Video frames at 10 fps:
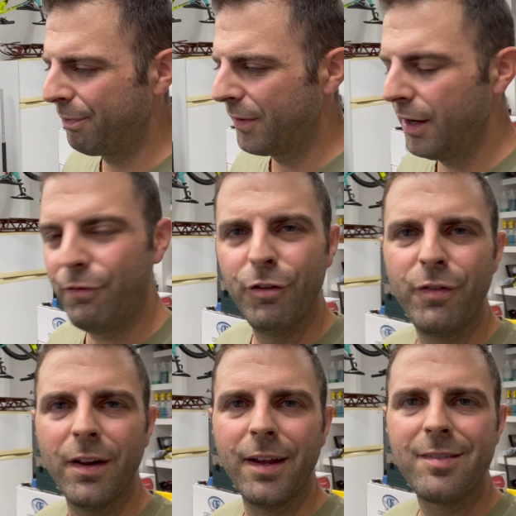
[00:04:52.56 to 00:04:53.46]
if you
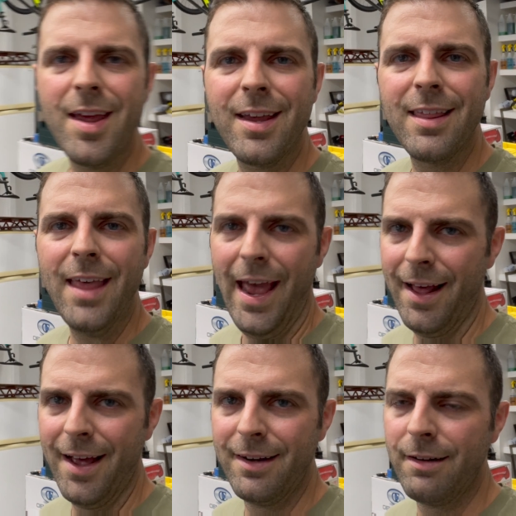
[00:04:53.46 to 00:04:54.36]
feel like taking that
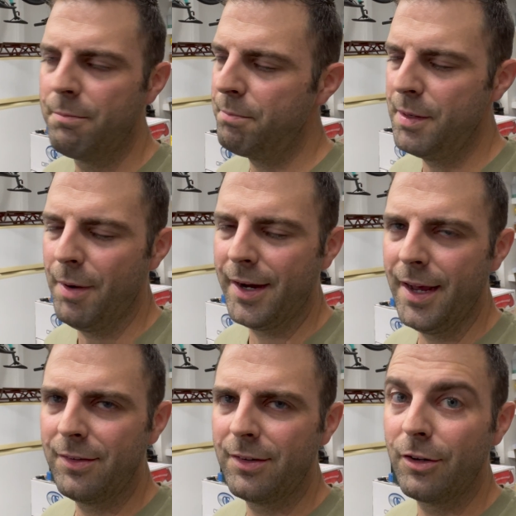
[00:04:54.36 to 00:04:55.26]
on, be my
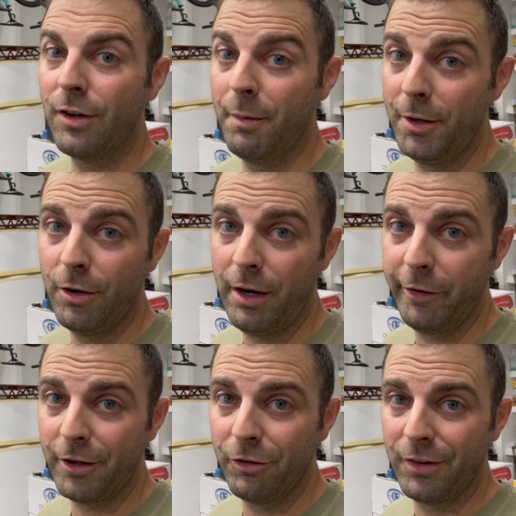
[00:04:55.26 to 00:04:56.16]
guest. Let me know how
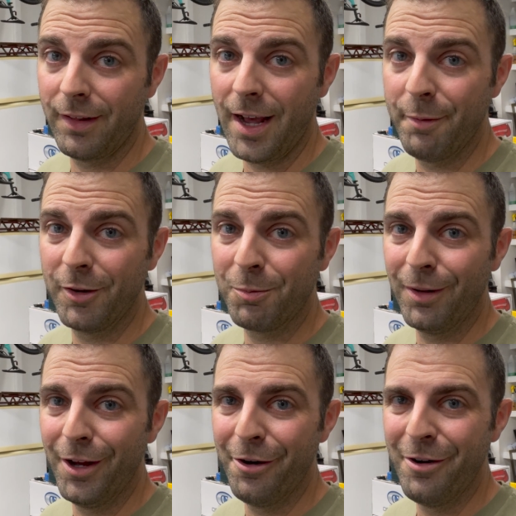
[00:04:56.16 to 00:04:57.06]
it goes in the comments
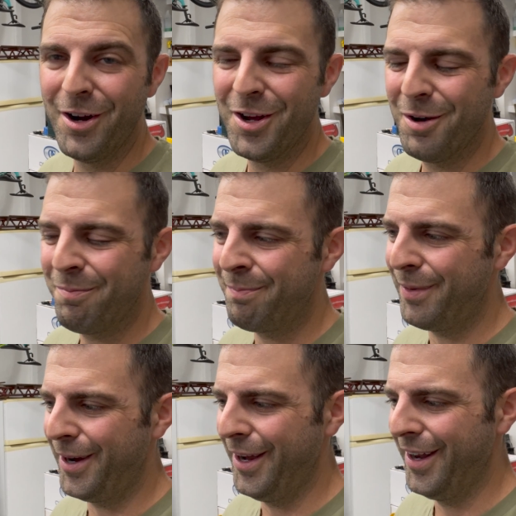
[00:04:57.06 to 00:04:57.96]
below.
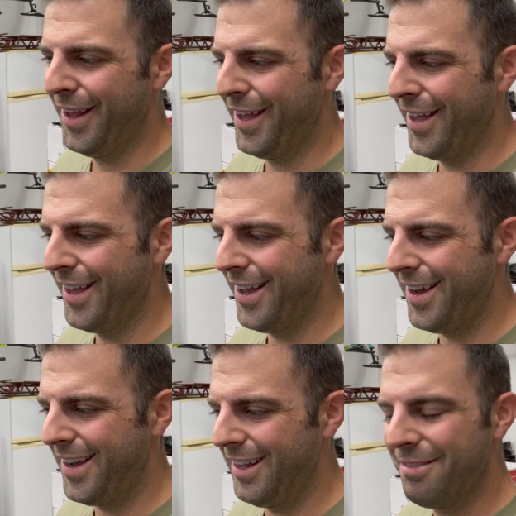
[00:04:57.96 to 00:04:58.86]
But
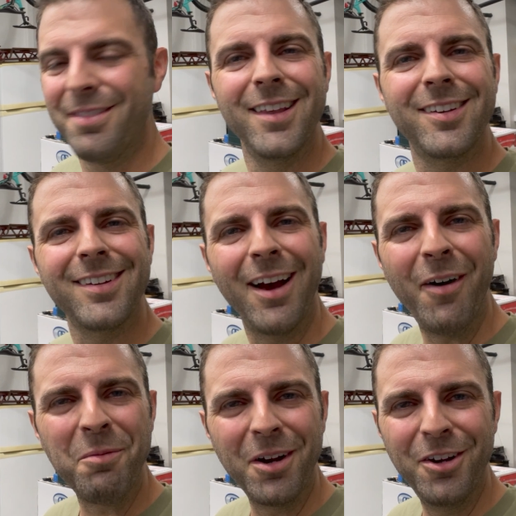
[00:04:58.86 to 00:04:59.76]
this is how
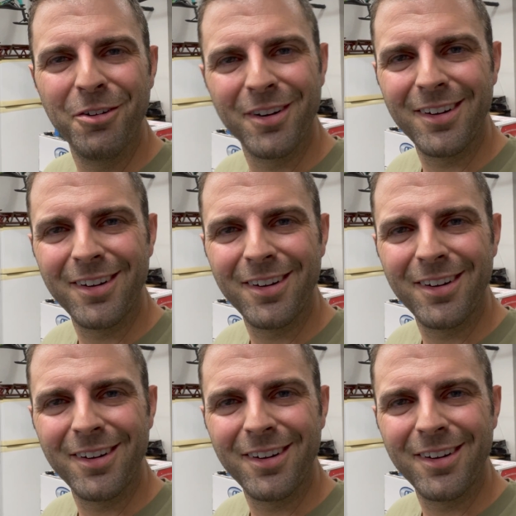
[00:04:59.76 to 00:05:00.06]
I'm gonna do it